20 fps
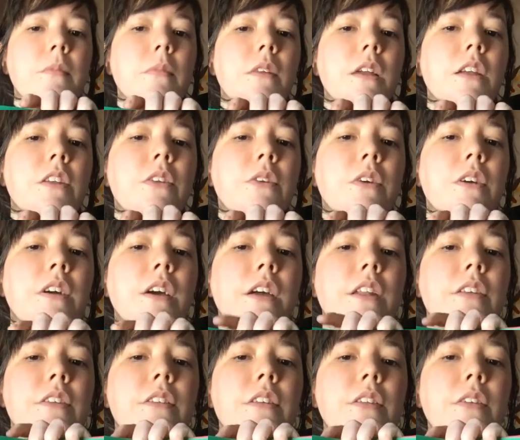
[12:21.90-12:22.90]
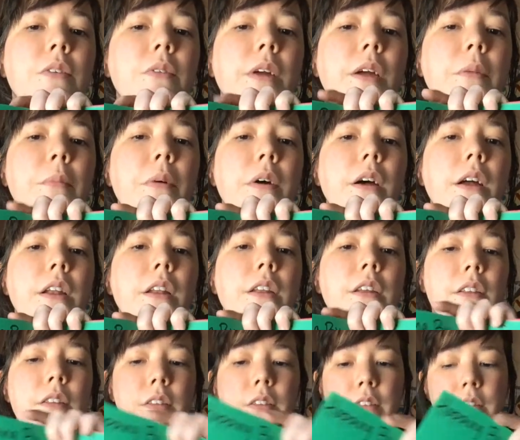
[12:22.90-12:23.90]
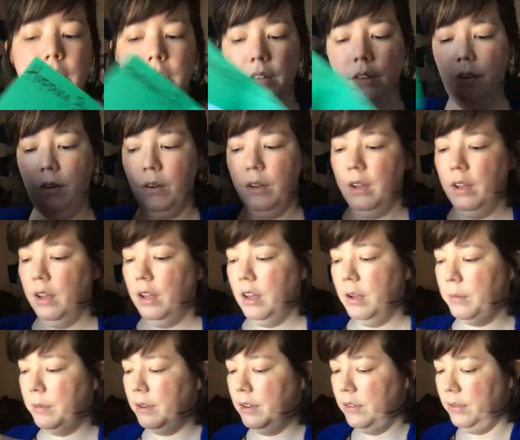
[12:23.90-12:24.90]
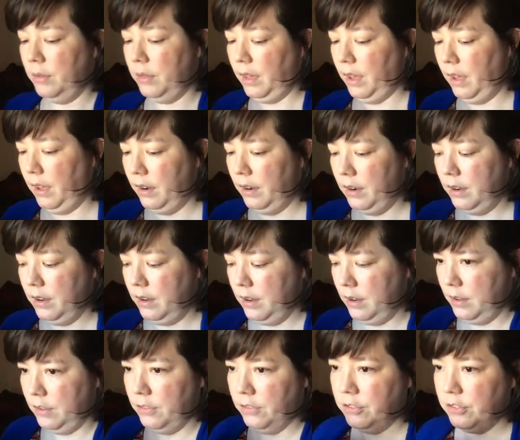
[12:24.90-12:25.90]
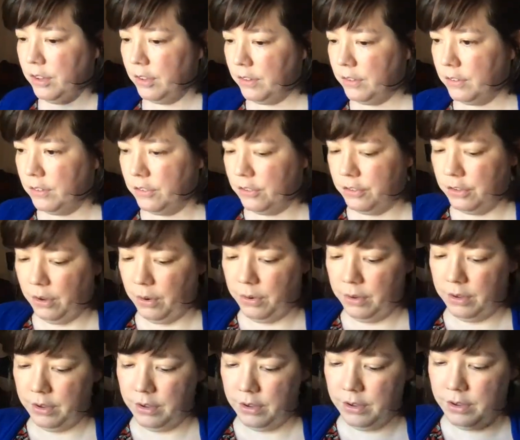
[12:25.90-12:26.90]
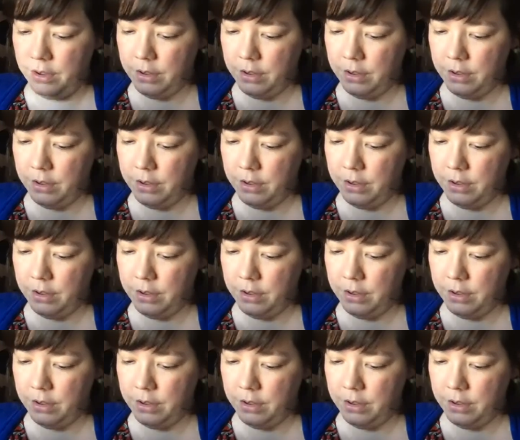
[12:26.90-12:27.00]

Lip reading: And you can kind of see the red behind it. So I'm going to do that just to show you.